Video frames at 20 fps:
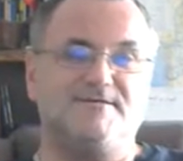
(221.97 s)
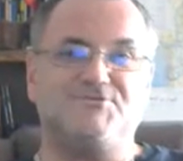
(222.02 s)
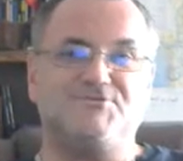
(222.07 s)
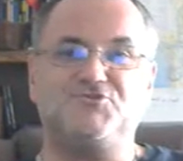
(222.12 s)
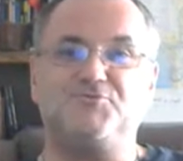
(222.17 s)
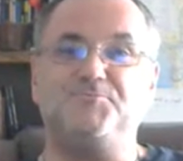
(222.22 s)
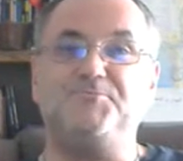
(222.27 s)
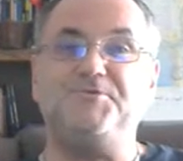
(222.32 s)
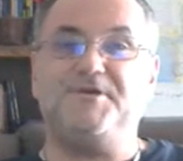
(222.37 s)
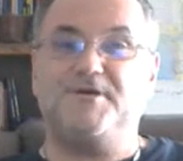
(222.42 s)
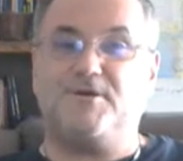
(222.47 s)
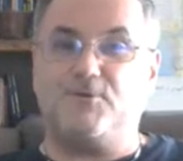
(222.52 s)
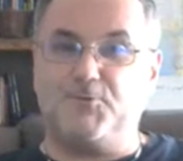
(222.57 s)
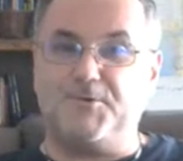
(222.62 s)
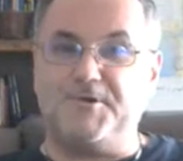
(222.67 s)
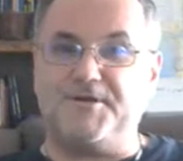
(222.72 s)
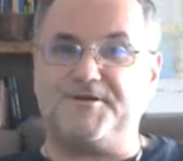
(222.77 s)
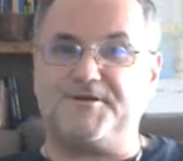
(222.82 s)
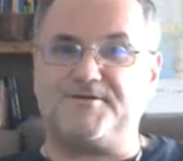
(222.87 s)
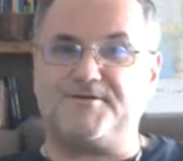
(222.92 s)
to be
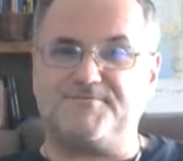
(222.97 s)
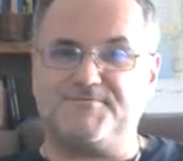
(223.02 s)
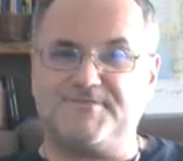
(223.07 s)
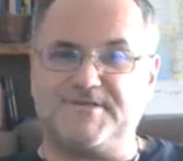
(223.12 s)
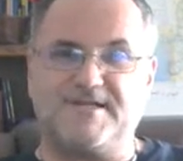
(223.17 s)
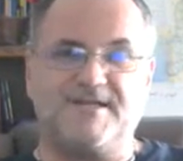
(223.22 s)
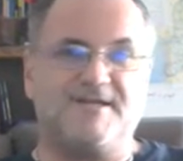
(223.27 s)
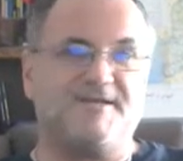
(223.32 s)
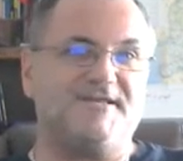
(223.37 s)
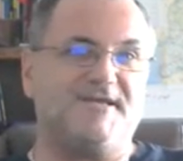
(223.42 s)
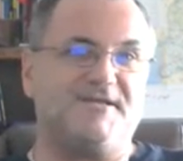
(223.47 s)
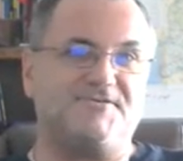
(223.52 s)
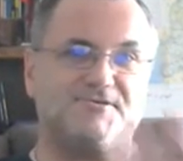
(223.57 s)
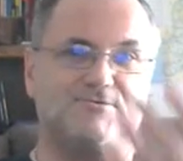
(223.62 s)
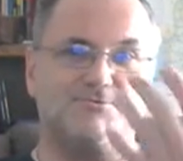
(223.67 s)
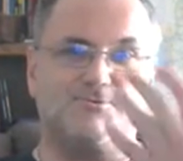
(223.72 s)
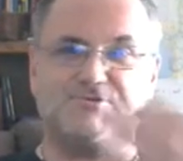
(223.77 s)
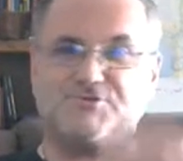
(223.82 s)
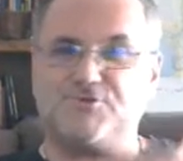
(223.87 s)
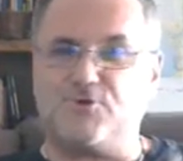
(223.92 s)
aware of the
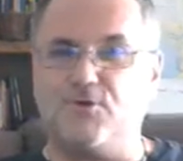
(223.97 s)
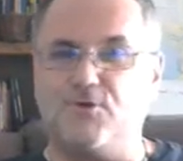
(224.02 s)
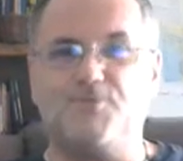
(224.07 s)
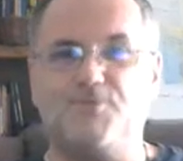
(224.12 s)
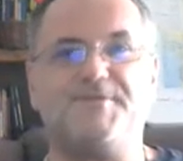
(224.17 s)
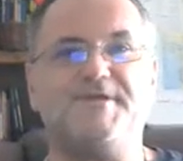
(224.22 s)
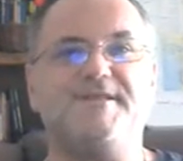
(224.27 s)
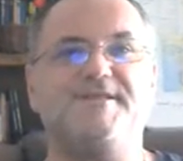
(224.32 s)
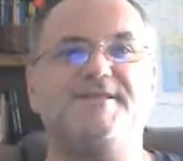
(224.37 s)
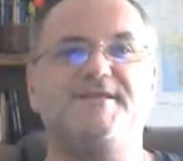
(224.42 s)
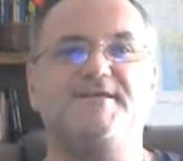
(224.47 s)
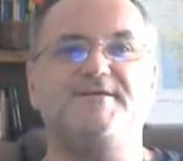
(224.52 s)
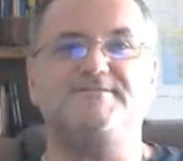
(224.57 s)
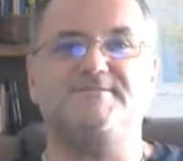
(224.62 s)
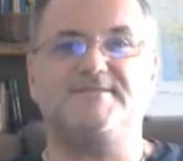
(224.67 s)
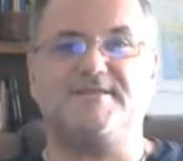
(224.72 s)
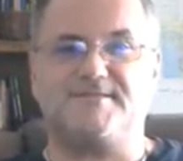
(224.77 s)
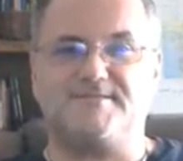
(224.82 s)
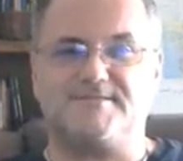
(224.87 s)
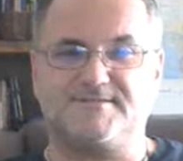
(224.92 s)
connection which already
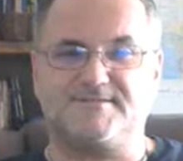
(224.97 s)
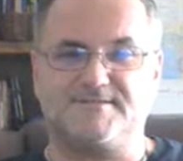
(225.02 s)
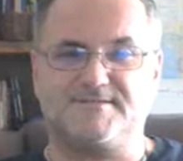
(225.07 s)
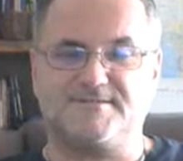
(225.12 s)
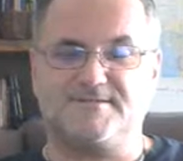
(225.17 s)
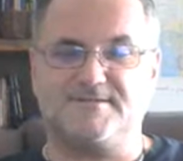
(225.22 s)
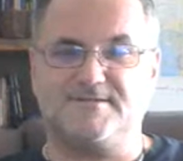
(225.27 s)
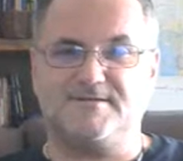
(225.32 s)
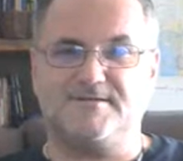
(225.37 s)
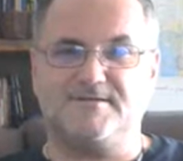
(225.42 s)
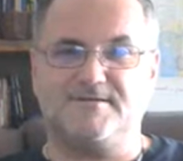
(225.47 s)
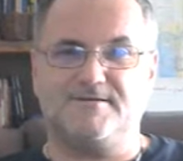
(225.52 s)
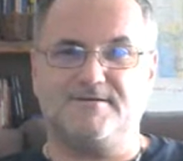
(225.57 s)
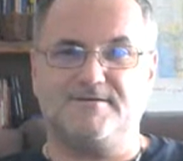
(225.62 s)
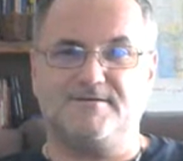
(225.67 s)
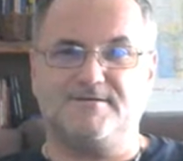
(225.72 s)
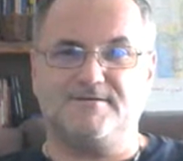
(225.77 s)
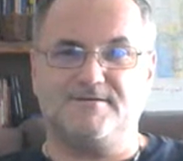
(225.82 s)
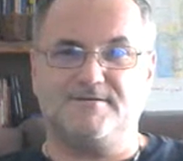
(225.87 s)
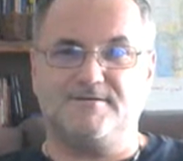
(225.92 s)
exists
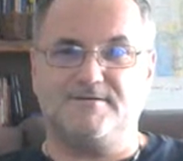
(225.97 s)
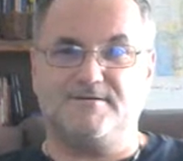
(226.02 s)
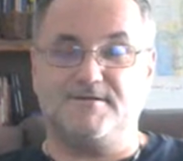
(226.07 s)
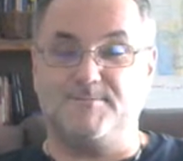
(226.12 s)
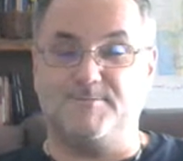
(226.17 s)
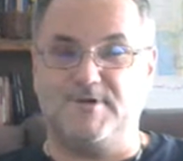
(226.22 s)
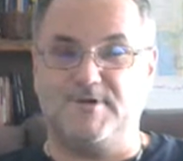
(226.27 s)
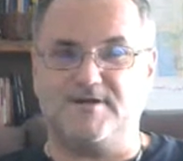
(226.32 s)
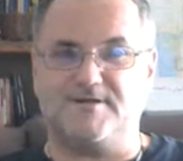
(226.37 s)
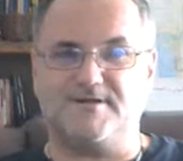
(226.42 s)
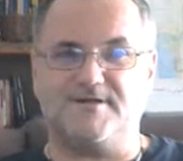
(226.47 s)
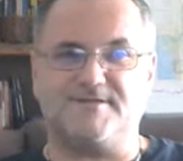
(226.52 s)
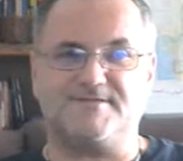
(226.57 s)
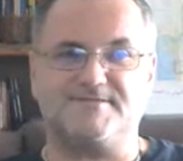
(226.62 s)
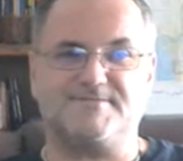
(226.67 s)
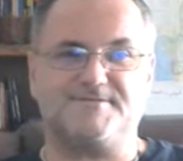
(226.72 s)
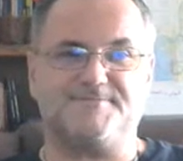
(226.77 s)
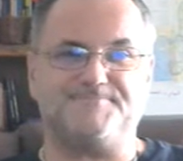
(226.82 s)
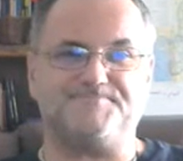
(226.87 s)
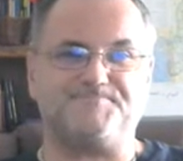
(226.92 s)
among
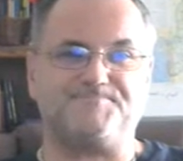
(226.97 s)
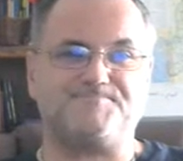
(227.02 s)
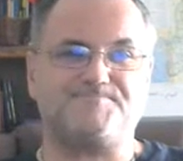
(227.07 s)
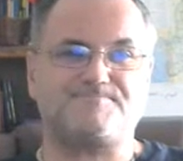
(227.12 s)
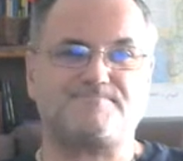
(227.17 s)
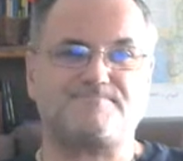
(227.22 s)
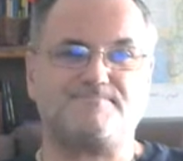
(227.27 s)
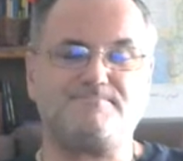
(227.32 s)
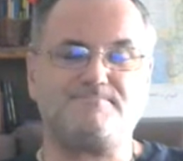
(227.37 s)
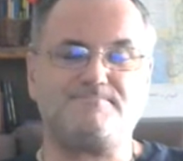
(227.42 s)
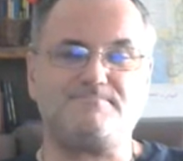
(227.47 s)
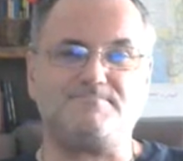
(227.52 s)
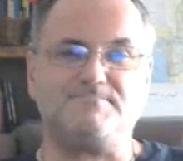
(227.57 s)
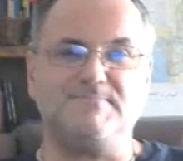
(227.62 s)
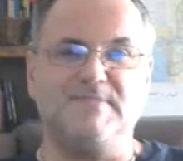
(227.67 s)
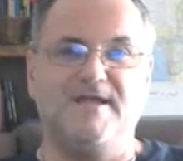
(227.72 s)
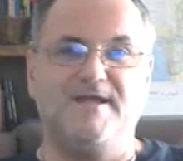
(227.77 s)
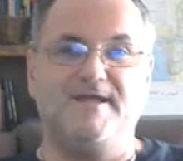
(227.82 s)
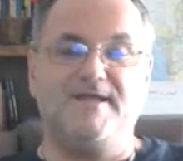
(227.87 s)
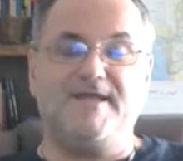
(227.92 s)
us?
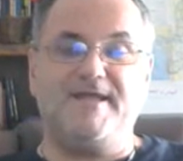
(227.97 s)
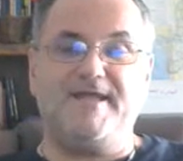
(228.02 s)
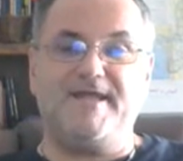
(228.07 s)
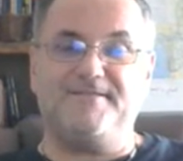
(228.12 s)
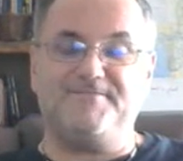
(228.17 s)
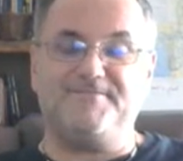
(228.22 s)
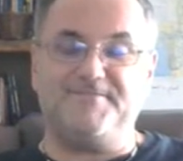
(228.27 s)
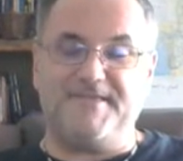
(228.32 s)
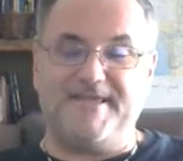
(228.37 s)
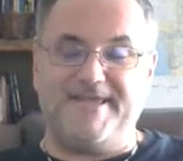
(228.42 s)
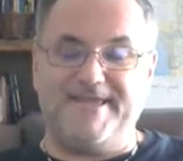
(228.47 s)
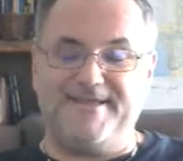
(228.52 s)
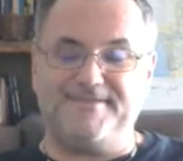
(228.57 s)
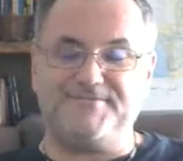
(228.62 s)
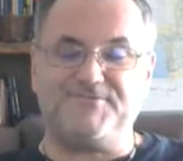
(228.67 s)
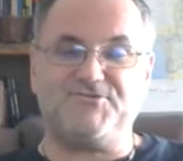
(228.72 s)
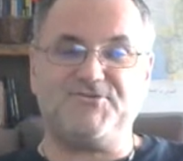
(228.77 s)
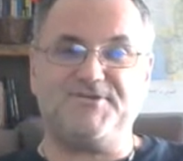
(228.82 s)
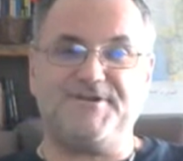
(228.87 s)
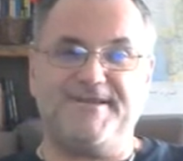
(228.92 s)
And the
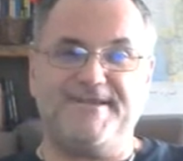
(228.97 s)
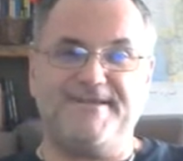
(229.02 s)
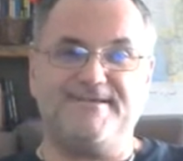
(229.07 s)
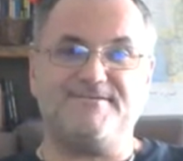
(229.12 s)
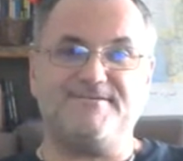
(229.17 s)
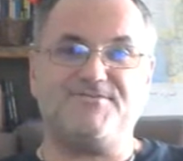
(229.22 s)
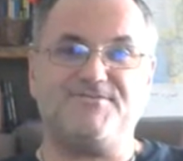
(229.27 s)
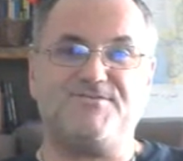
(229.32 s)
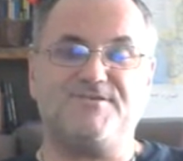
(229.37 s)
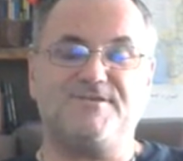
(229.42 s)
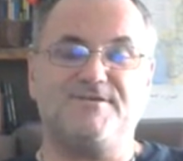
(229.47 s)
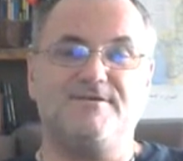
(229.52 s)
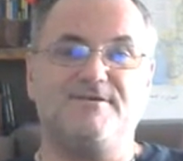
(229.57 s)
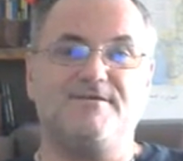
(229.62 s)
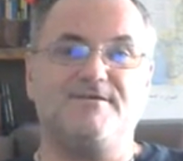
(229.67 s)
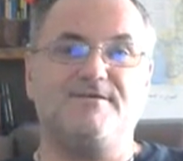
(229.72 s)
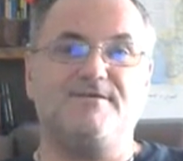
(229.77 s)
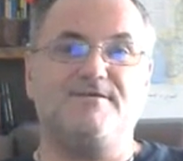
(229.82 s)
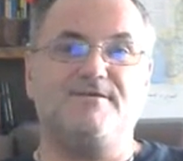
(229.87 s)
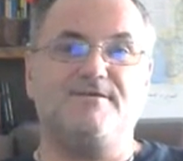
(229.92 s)
answer is
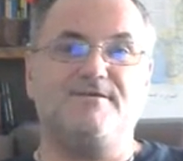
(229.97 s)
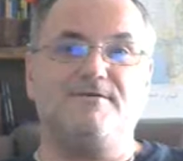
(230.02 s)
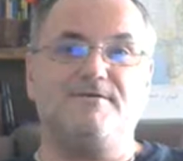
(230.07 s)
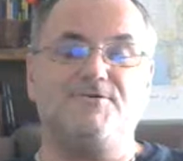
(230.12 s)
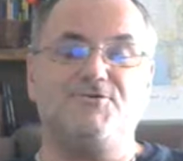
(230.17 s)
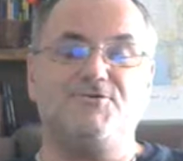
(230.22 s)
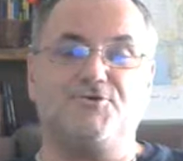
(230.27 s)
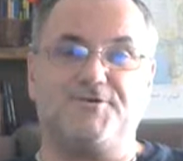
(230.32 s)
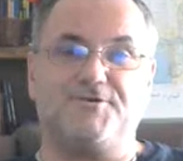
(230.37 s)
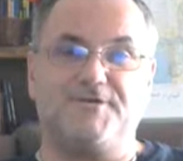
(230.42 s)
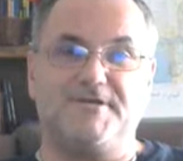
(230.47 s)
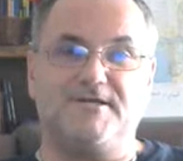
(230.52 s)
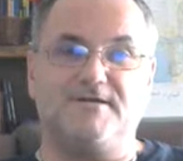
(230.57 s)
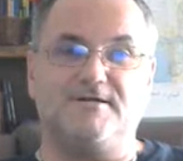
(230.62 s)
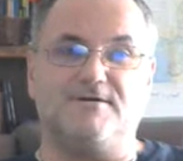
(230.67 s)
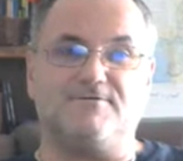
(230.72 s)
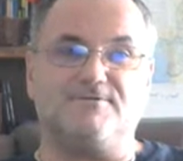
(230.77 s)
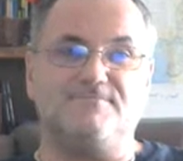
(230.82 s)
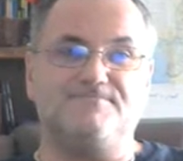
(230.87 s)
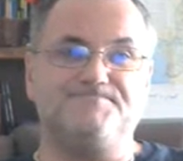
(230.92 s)
your
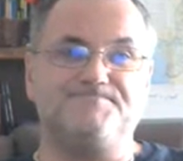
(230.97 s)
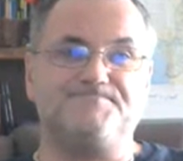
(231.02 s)
ego.